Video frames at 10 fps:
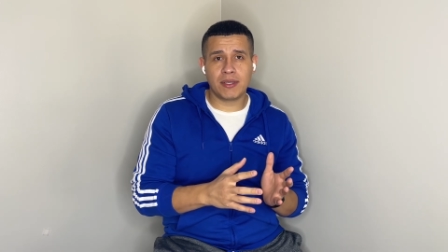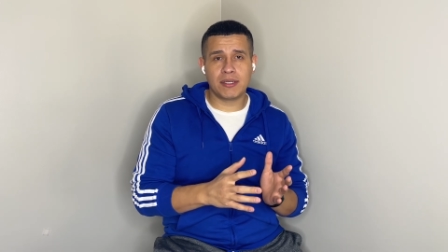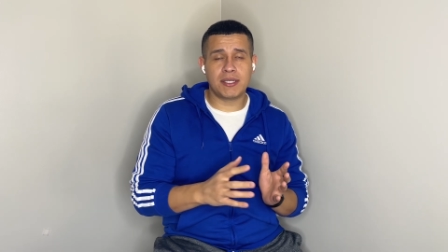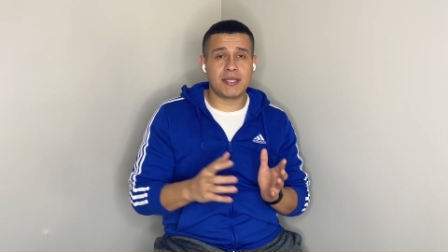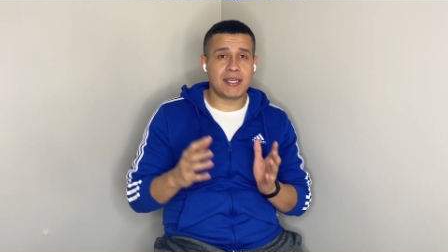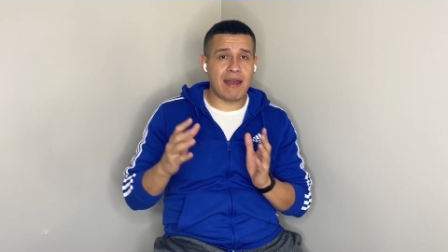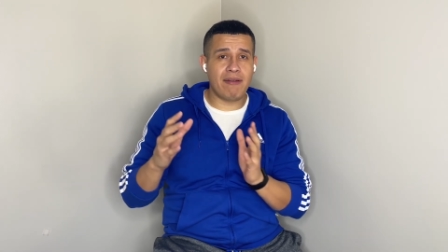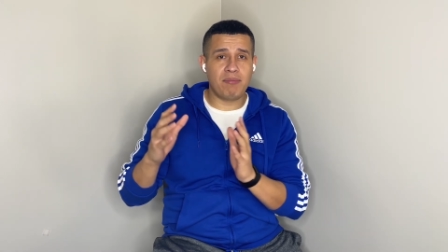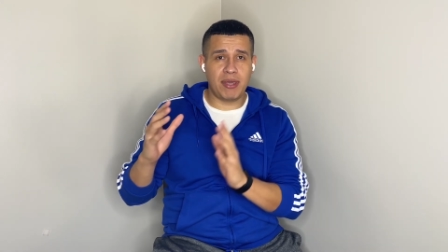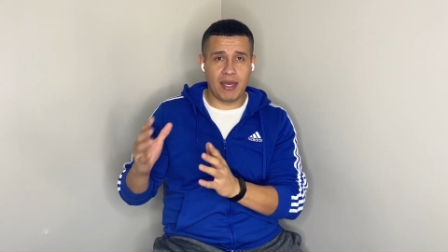to 7
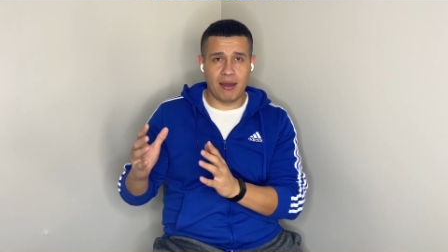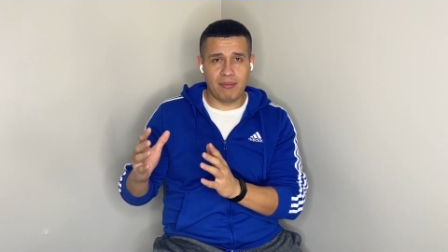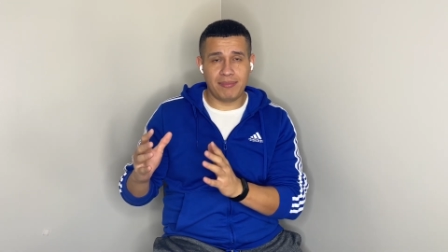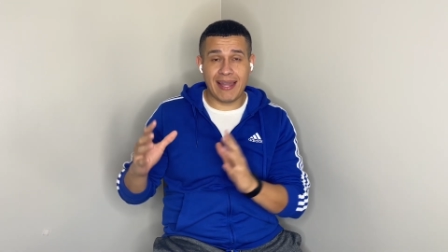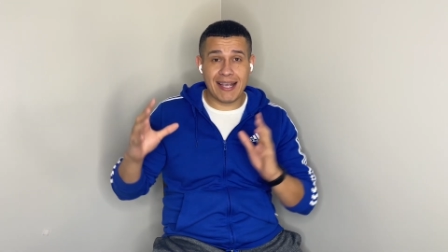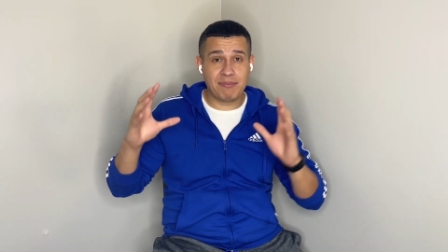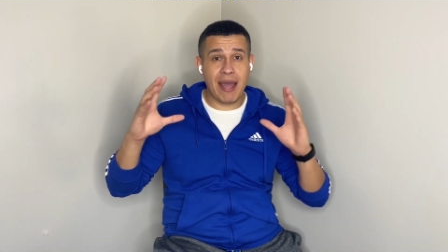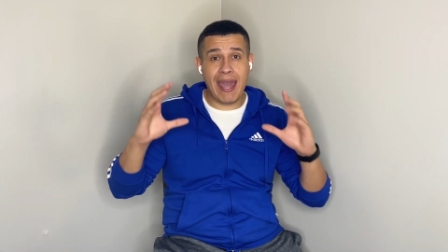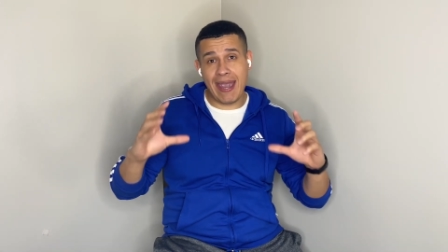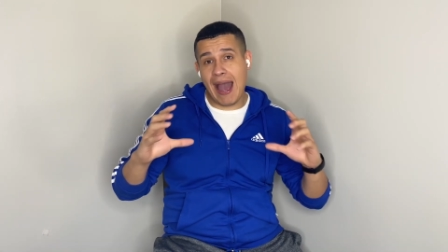p.m. That's my
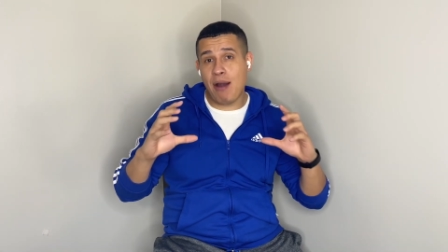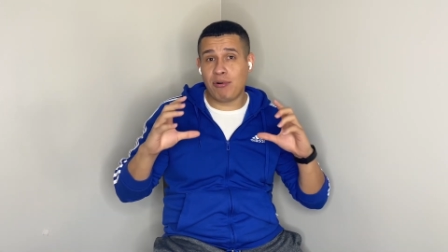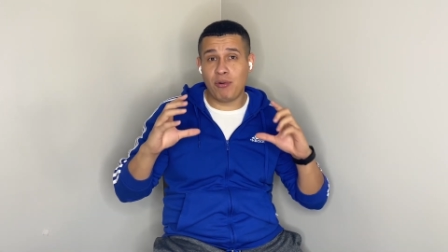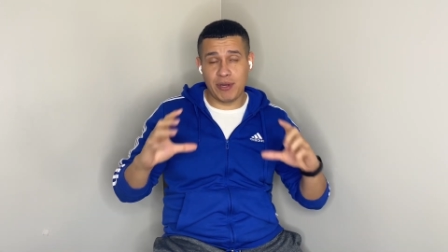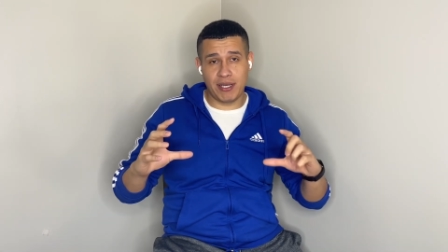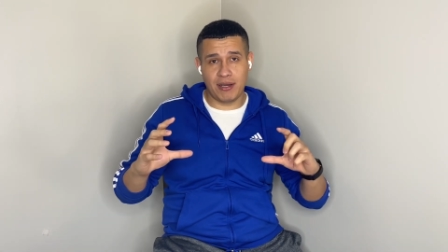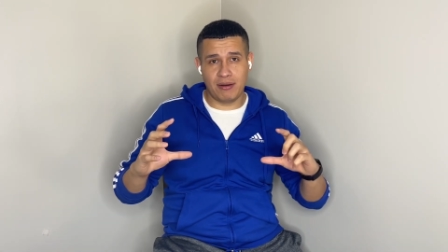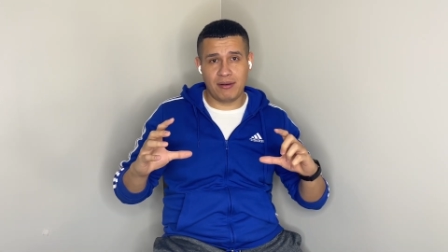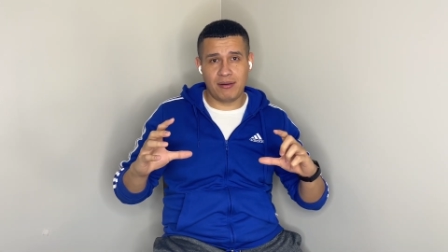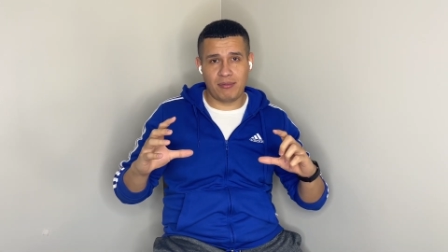eight-hour window,
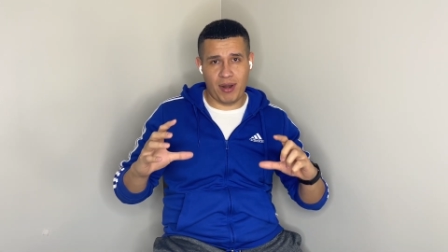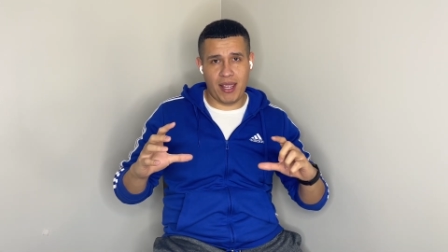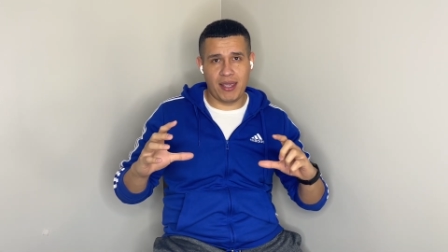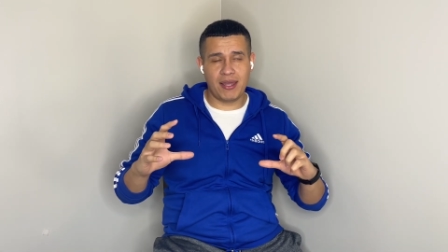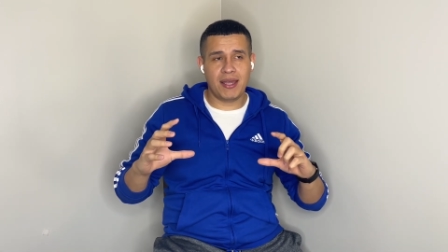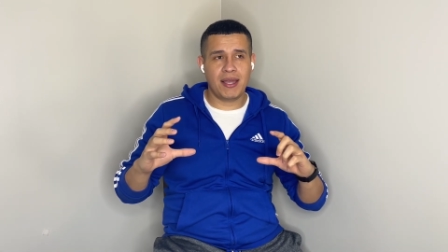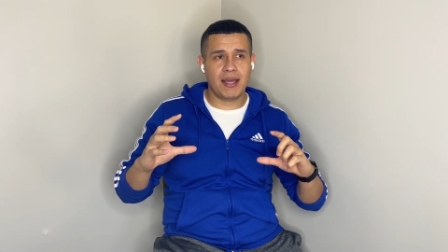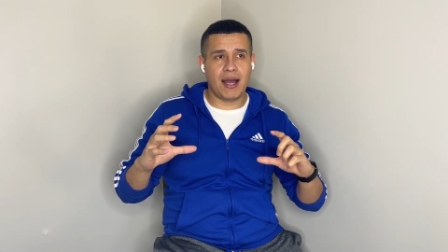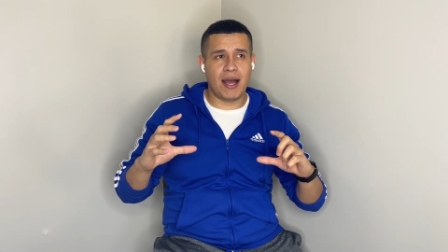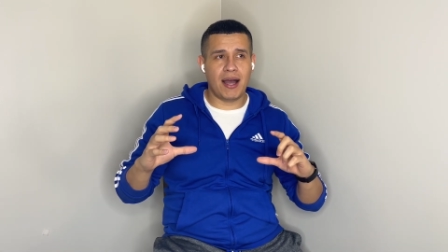right?
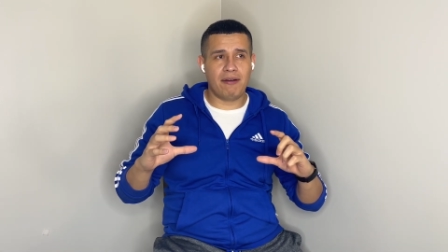Uh,